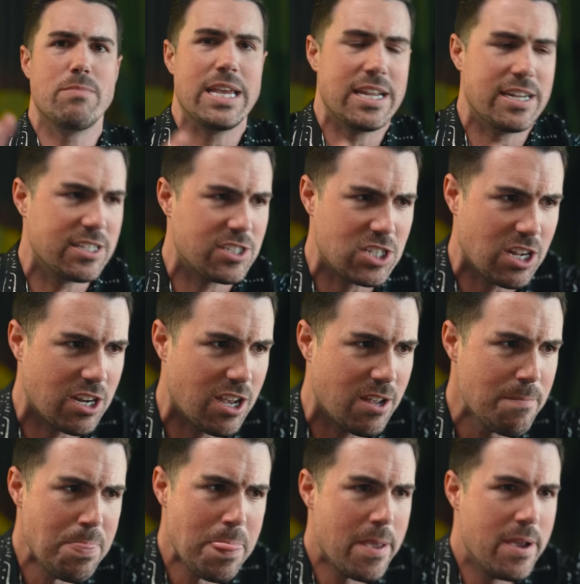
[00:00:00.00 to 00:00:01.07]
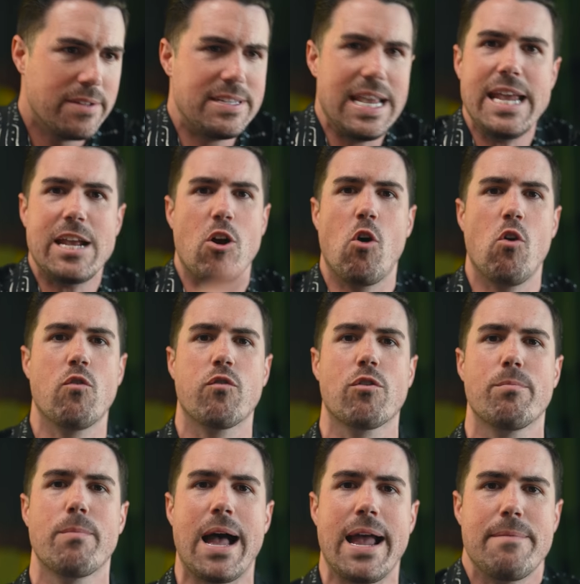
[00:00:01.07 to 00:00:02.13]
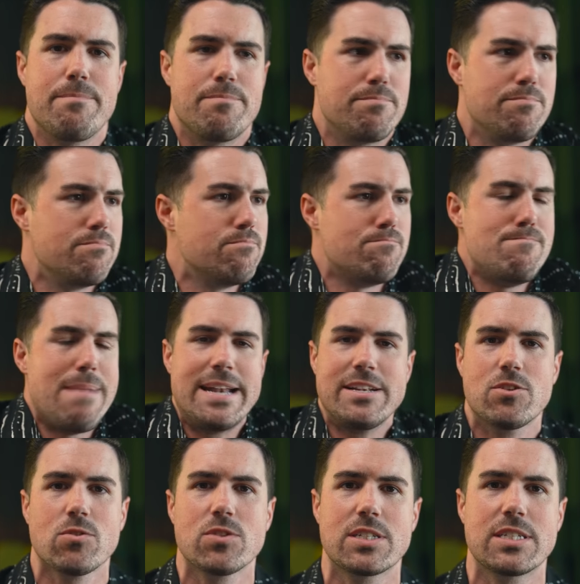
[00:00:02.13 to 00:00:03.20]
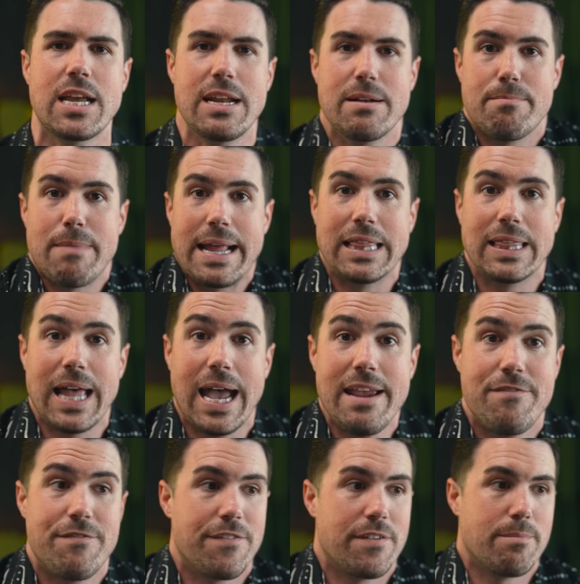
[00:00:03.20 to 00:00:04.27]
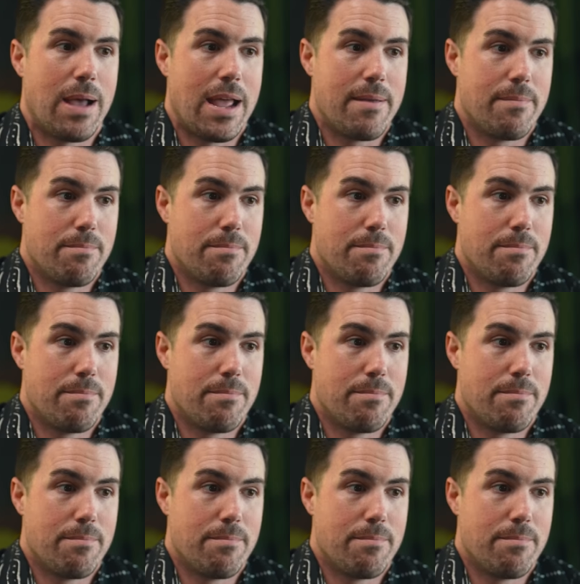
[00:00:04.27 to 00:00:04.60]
me and it's gonna take over my mental state and my life and my